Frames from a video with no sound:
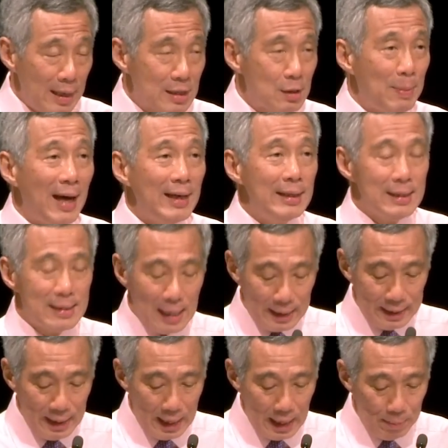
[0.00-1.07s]
expanding
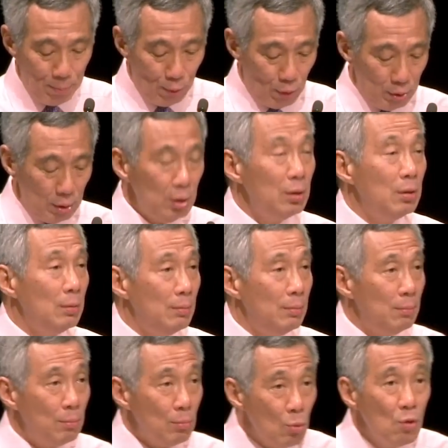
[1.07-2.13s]
Changi Airport,
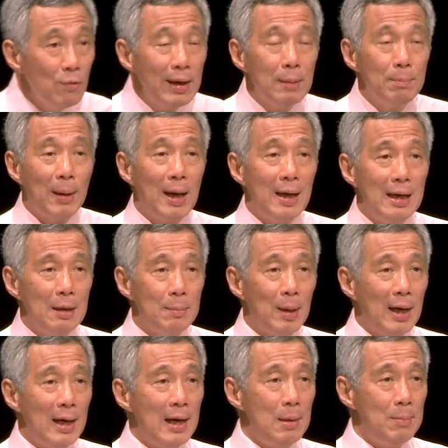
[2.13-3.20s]
moving Paya
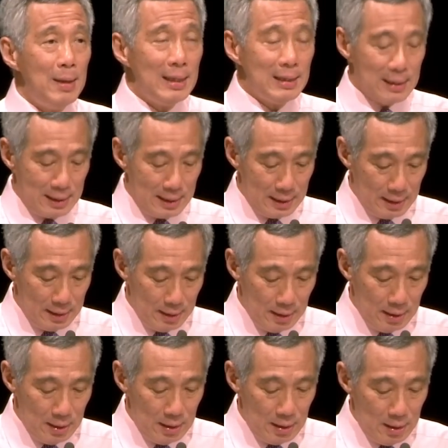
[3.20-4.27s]
Lebar Air Base,
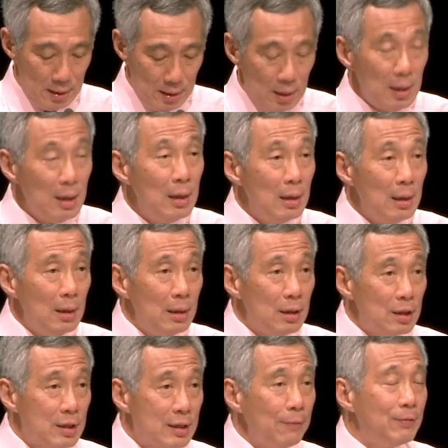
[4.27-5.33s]

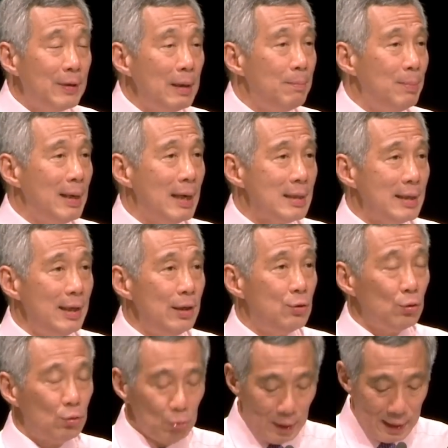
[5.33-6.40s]
shifting P S A
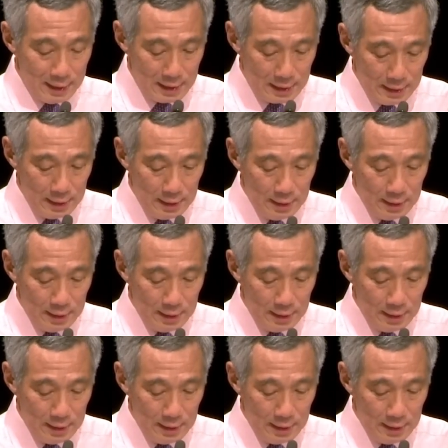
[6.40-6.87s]
to Tuas,